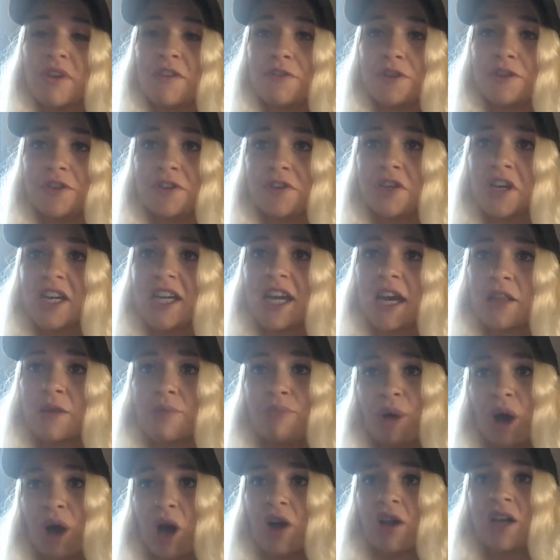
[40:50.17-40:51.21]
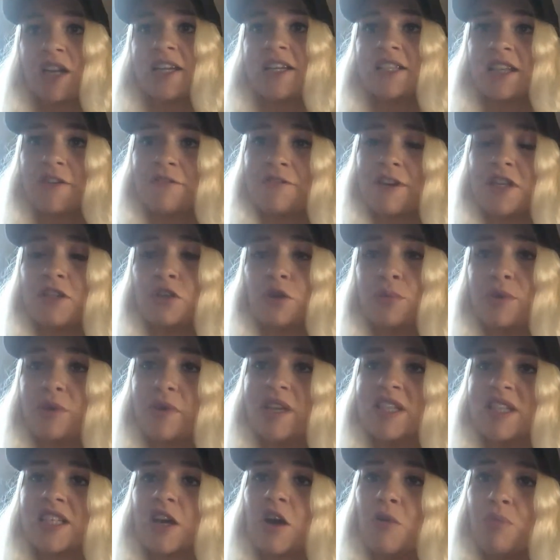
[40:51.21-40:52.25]
If you can get the Barclays
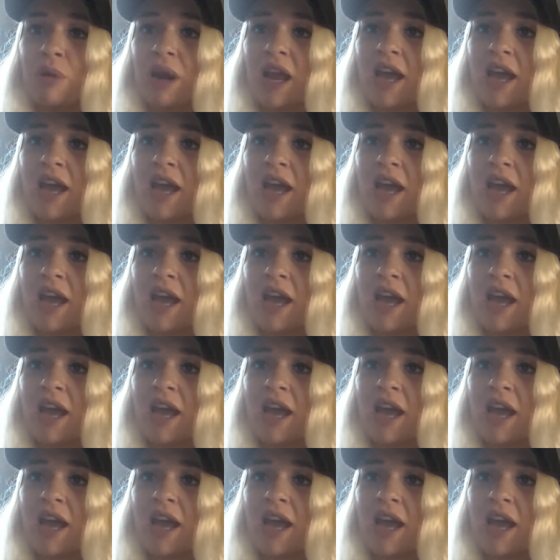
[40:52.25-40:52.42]
FAWSL